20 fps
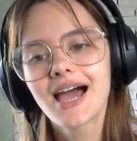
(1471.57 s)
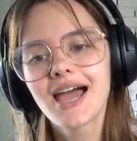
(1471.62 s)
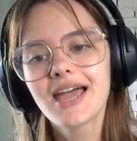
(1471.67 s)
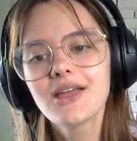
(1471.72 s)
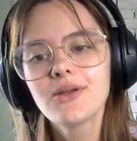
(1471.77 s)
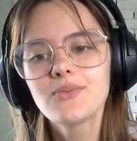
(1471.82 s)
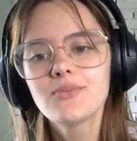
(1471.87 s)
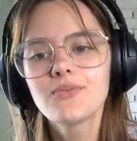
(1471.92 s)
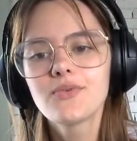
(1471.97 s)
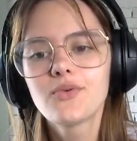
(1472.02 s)

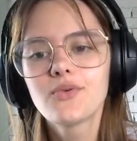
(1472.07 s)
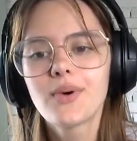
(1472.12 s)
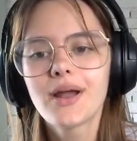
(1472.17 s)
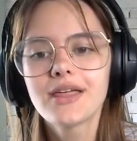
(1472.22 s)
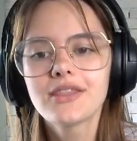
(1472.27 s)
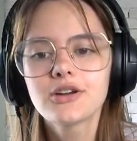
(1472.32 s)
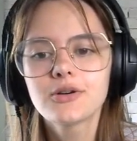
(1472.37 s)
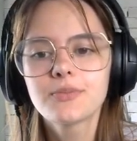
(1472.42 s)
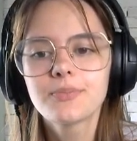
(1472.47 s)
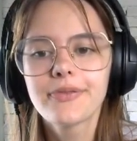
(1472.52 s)
I
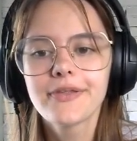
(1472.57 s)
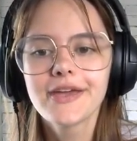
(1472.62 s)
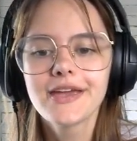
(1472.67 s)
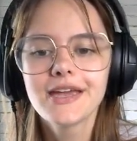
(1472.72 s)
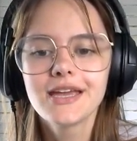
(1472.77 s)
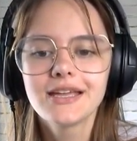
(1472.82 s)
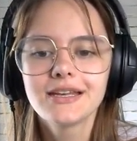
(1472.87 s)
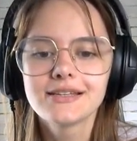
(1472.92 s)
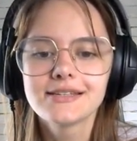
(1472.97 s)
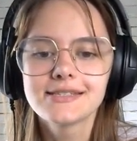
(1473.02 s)
rather
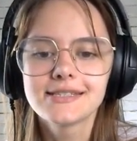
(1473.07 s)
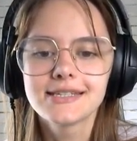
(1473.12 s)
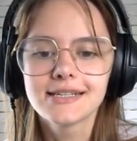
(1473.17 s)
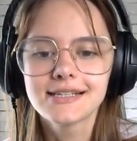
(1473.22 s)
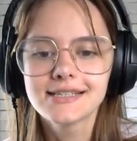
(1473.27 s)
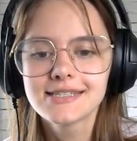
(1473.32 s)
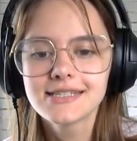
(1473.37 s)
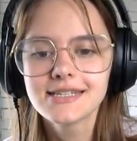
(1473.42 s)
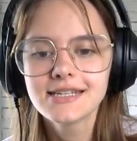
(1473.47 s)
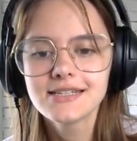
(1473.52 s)
play in the
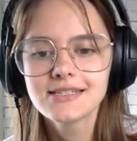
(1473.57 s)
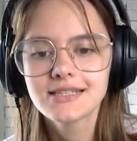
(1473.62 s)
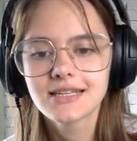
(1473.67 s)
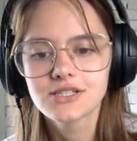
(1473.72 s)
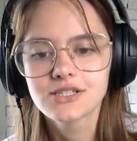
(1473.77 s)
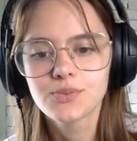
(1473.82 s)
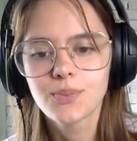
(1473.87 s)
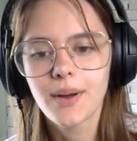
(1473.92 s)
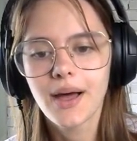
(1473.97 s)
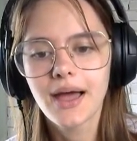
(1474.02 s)
60s,
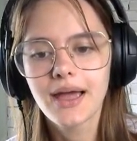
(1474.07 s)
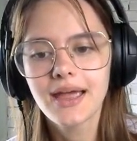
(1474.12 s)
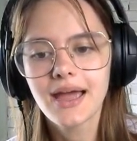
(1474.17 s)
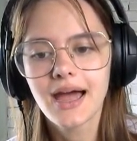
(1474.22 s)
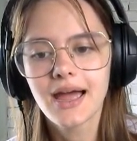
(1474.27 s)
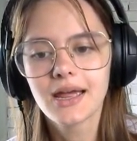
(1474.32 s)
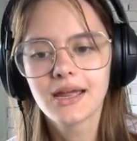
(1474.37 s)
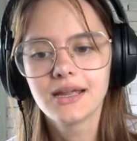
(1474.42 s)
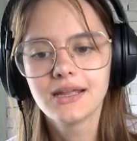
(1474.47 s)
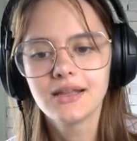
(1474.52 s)
that's why
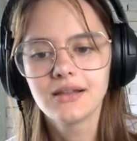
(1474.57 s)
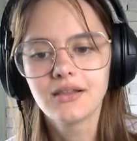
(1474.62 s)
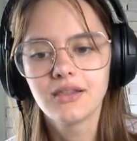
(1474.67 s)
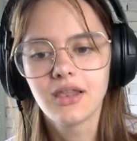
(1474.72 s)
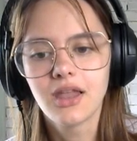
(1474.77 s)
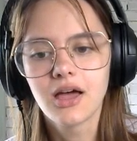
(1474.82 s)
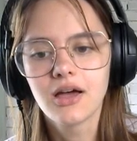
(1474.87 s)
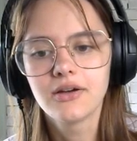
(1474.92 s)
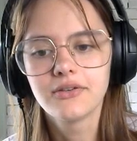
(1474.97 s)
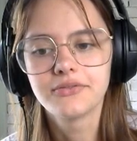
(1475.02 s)
I
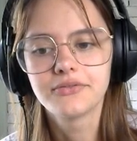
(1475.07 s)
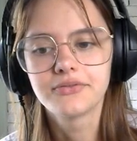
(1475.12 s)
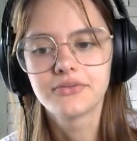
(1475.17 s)
love